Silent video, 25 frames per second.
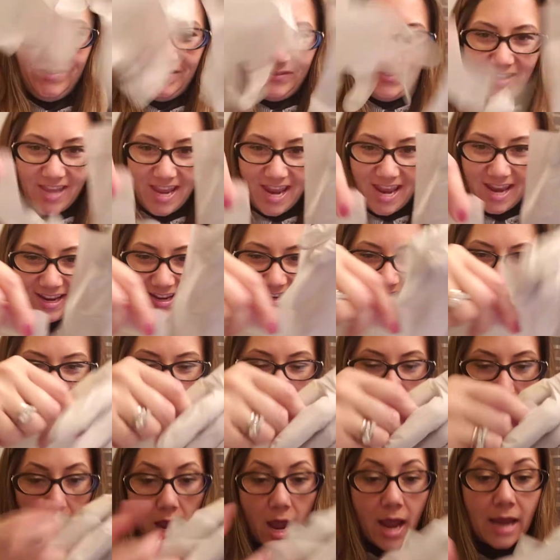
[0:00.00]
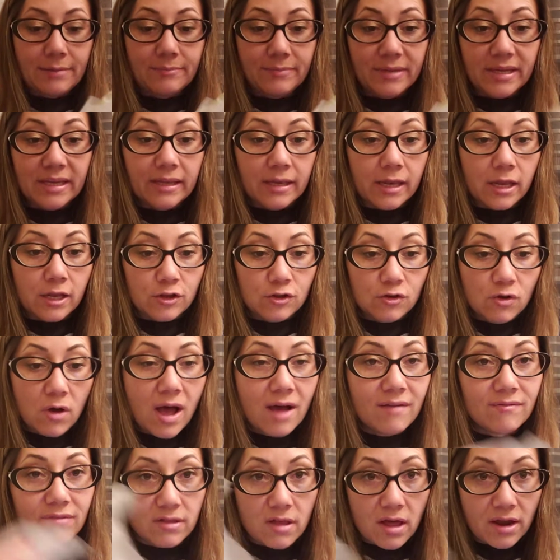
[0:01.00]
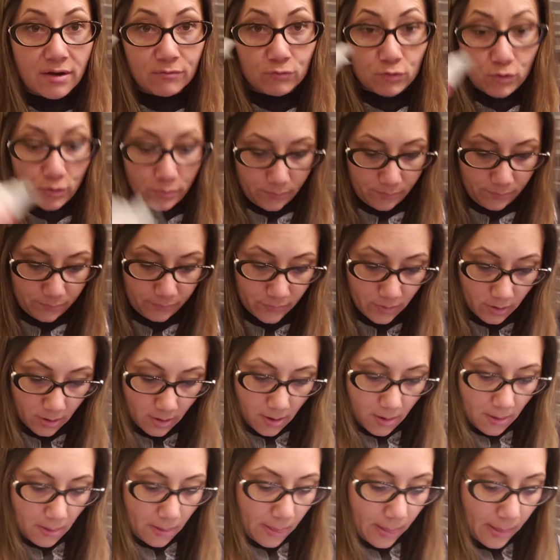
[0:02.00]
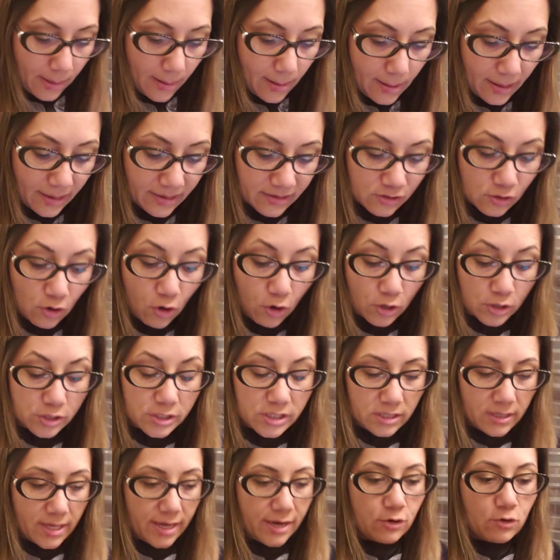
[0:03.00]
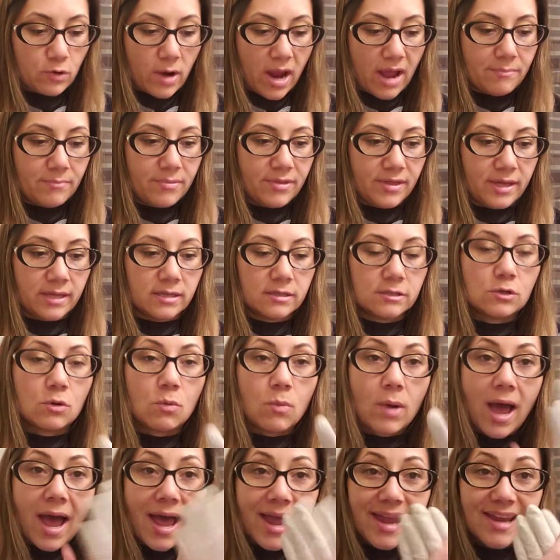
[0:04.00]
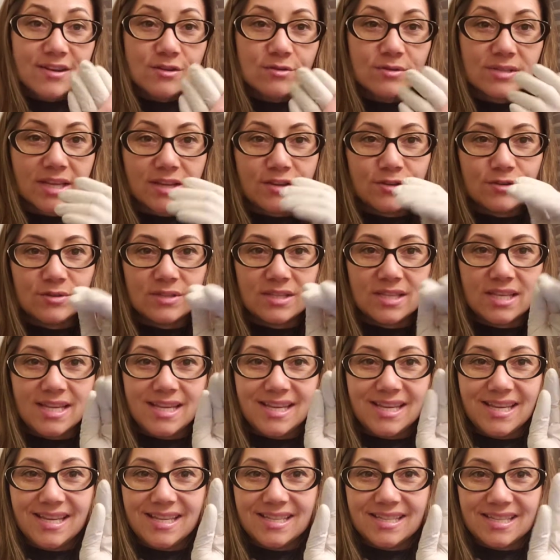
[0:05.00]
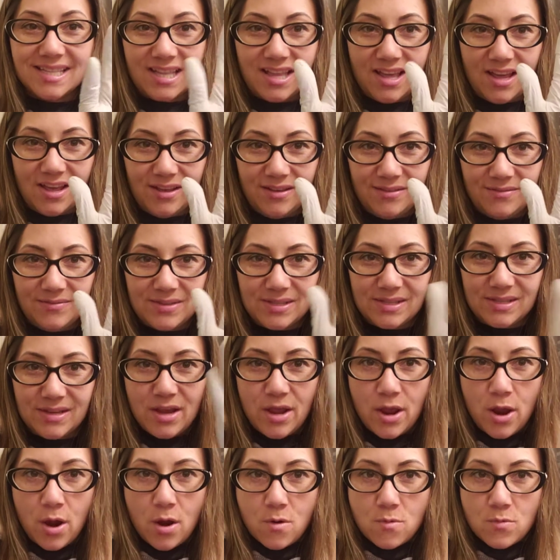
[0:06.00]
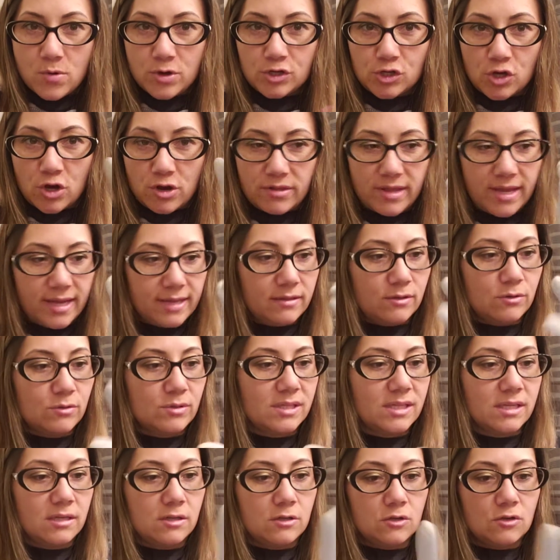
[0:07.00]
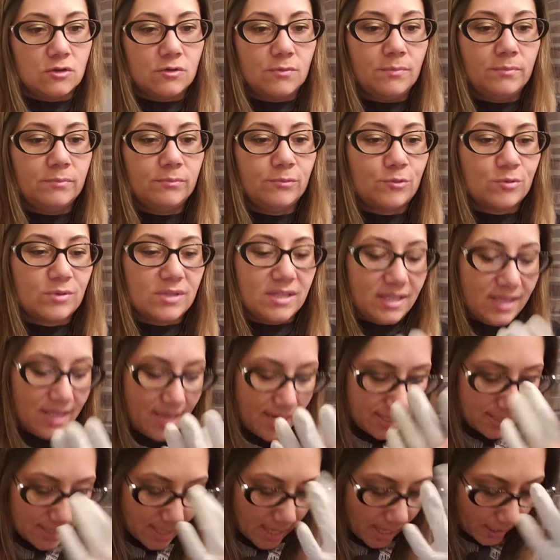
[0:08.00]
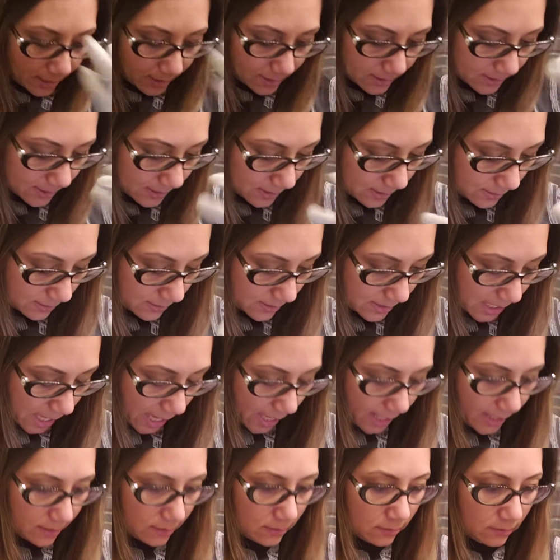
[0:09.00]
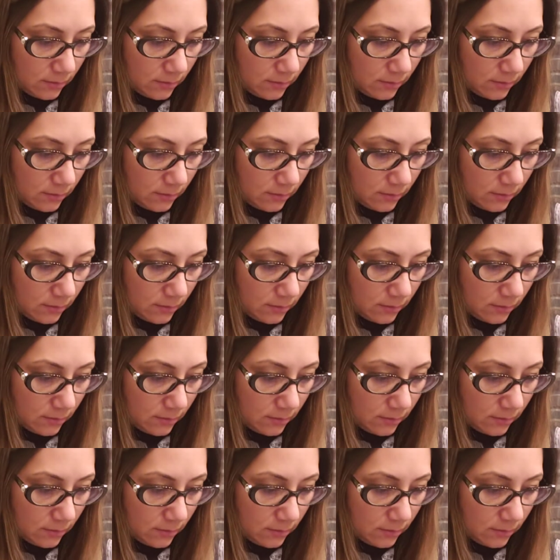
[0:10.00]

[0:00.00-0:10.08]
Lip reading: like, I mean, you'll have a lot of room and it's hard to like grab things. So what I do is I use these gloves, which are like those latex tight